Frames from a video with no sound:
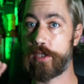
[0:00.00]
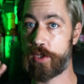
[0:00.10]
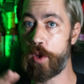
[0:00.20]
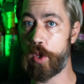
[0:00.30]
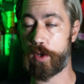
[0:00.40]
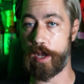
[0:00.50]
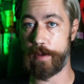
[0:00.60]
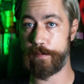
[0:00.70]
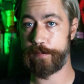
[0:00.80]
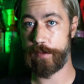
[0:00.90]
solo
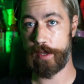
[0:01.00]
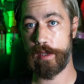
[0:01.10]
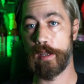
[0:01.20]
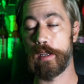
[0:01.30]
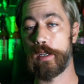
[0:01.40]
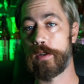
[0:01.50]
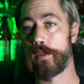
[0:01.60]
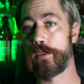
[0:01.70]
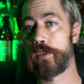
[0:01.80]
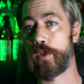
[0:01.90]
cup
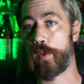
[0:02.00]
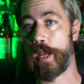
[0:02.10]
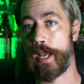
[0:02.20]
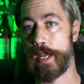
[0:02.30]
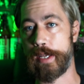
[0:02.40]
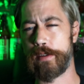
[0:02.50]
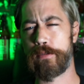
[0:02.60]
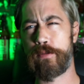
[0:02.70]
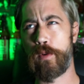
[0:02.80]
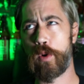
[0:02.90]
to a
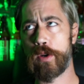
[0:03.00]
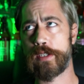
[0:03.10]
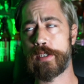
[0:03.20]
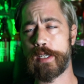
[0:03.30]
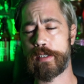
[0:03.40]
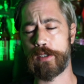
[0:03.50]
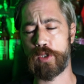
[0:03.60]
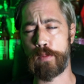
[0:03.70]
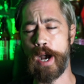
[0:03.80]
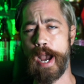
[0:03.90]
4 to 6
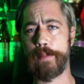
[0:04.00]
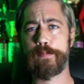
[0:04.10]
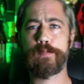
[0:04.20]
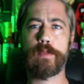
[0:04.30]
inch pot.